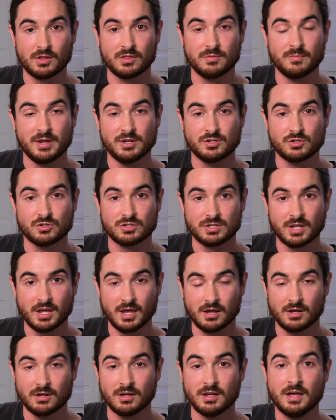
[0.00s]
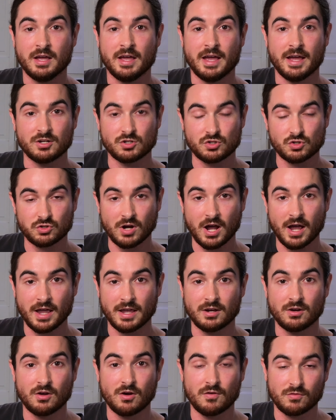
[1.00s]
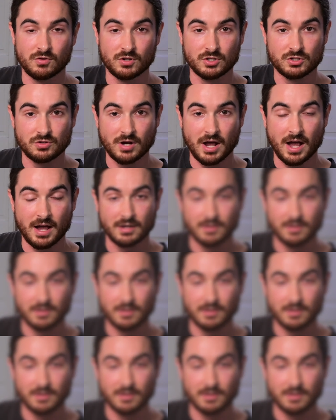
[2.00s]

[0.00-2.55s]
of the major scale and try it over a track.